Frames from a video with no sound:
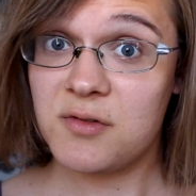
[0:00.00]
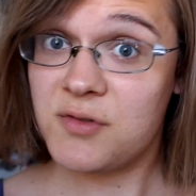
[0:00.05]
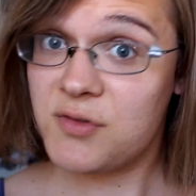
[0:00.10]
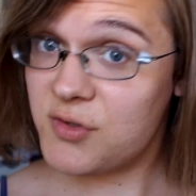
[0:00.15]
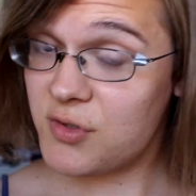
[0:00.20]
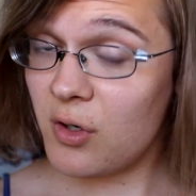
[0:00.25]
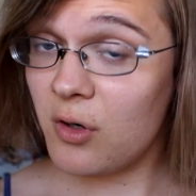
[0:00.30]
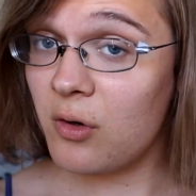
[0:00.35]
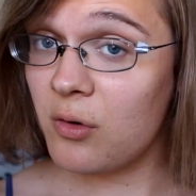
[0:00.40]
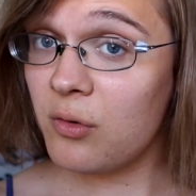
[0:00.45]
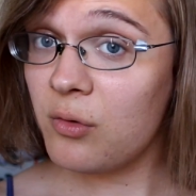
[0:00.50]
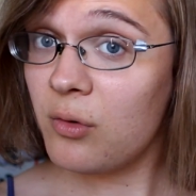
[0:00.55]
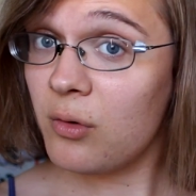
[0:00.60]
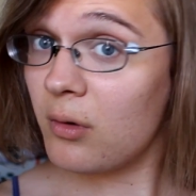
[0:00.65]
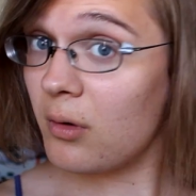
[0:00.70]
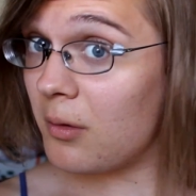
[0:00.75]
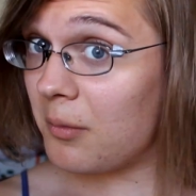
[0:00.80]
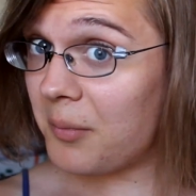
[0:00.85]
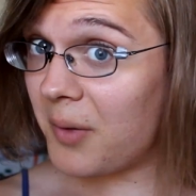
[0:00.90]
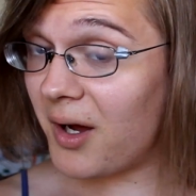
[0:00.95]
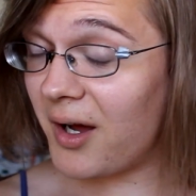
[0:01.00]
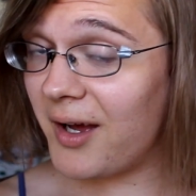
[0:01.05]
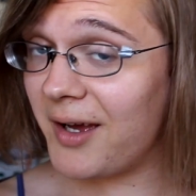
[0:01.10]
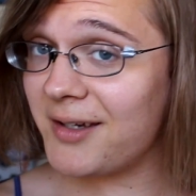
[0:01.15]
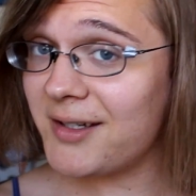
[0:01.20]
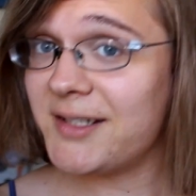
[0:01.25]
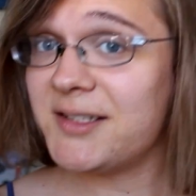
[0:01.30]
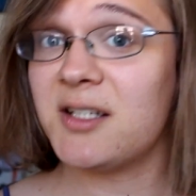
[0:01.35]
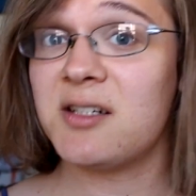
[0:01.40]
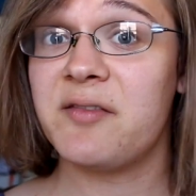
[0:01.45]
So,
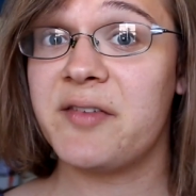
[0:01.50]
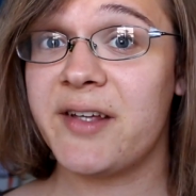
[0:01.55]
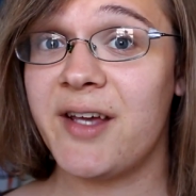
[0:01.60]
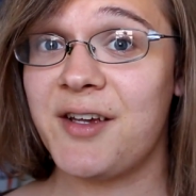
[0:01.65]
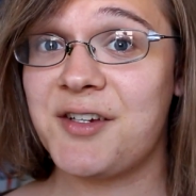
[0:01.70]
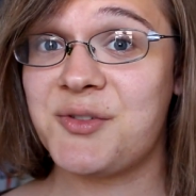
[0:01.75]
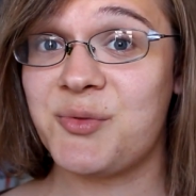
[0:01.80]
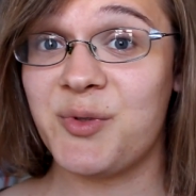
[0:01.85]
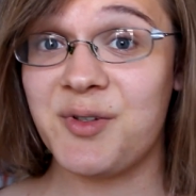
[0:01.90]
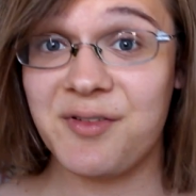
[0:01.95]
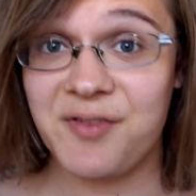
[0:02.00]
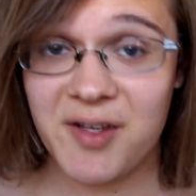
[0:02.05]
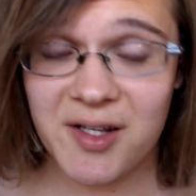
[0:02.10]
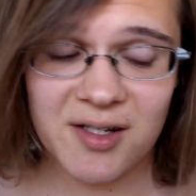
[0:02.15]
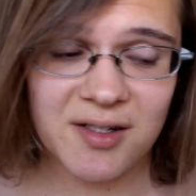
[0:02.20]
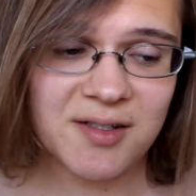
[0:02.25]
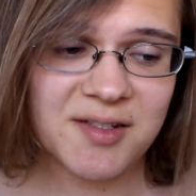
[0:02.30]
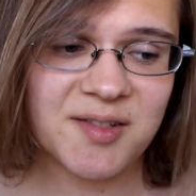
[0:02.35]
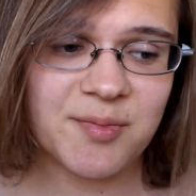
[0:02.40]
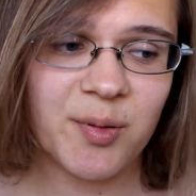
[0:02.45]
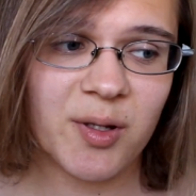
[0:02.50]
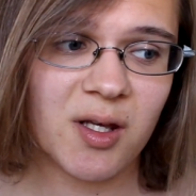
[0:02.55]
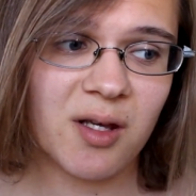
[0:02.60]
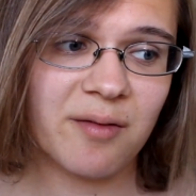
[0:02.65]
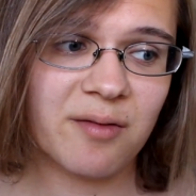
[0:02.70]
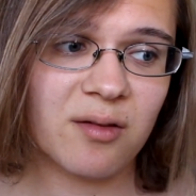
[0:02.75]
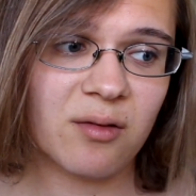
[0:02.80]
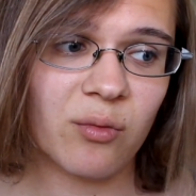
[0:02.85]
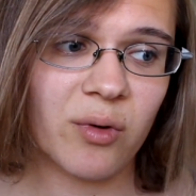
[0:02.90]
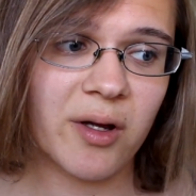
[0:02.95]
my identification with Venus
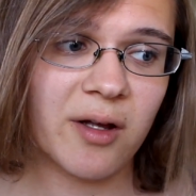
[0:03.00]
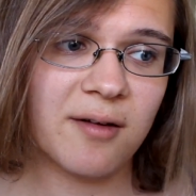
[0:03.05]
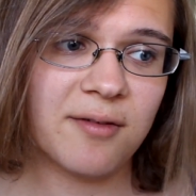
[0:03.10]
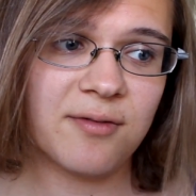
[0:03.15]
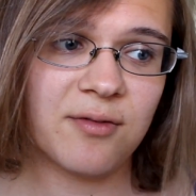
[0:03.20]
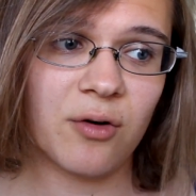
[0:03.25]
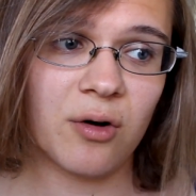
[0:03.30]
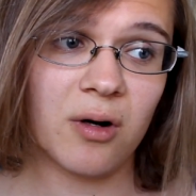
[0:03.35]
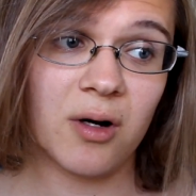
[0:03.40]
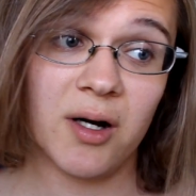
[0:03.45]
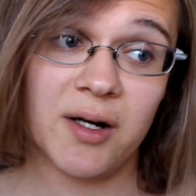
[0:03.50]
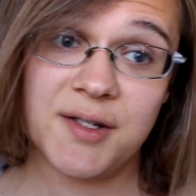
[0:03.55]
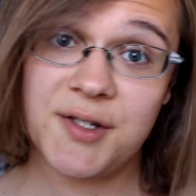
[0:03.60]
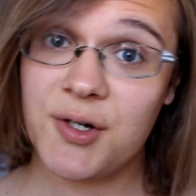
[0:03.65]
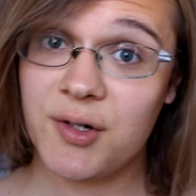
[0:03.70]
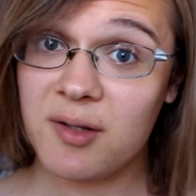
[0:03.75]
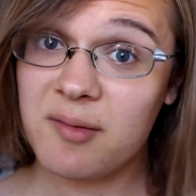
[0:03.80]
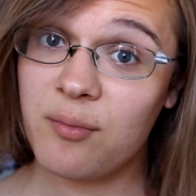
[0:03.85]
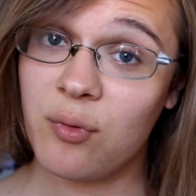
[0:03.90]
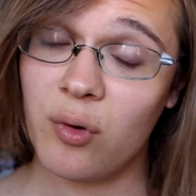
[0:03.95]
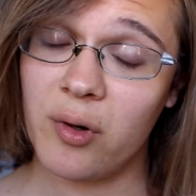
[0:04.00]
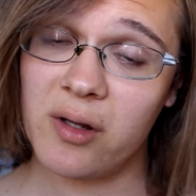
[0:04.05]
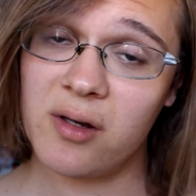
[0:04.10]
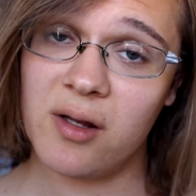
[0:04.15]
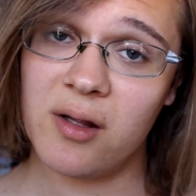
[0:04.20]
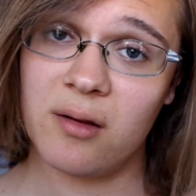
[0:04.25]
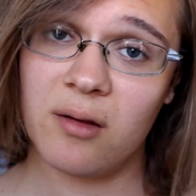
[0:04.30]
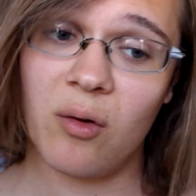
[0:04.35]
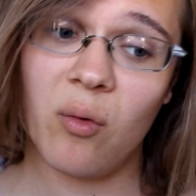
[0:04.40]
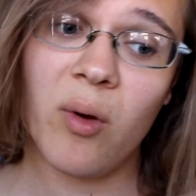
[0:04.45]
paved the way for a turning
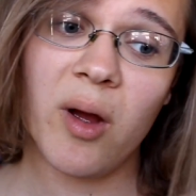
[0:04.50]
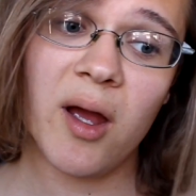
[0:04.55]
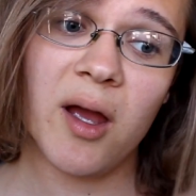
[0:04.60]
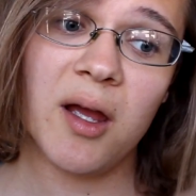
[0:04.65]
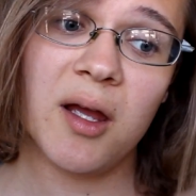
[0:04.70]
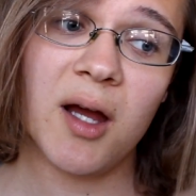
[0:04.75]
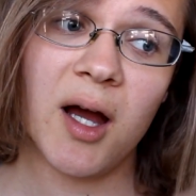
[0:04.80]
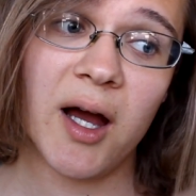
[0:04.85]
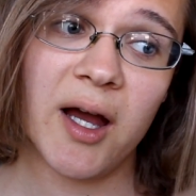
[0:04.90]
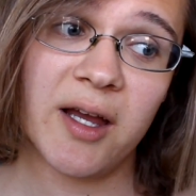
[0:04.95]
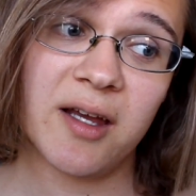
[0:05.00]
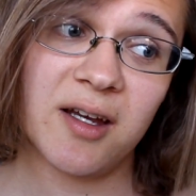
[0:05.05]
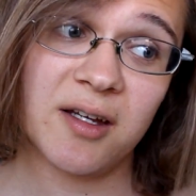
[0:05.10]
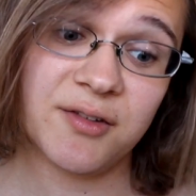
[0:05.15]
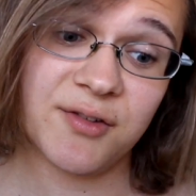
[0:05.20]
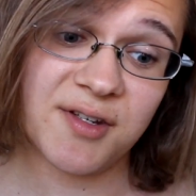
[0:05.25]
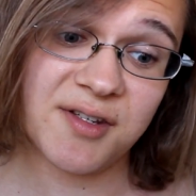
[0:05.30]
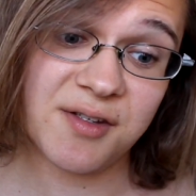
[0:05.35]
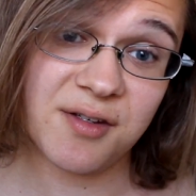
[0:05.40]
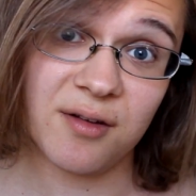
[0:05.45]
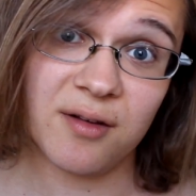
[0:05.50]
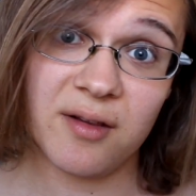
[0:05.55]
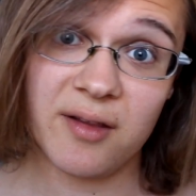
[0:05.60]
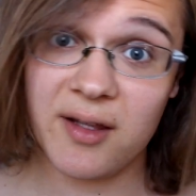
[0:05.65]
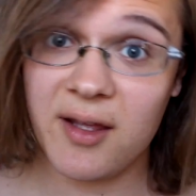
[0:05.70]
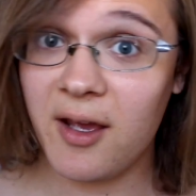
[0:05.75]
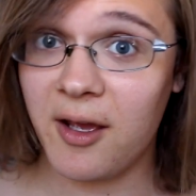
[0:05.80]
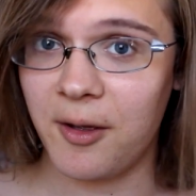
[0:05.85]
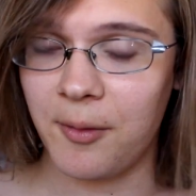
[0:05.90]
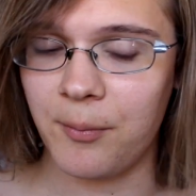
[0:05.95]
point in the way I understood the
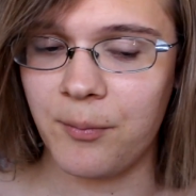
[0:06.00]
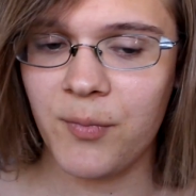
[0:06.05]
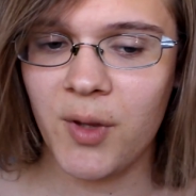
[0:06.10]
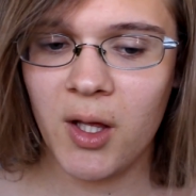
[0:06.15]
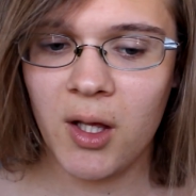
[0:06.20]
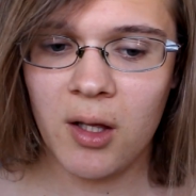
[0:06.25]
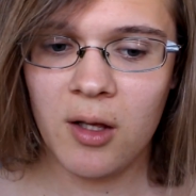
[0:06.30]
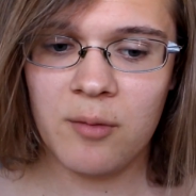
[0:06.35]
game.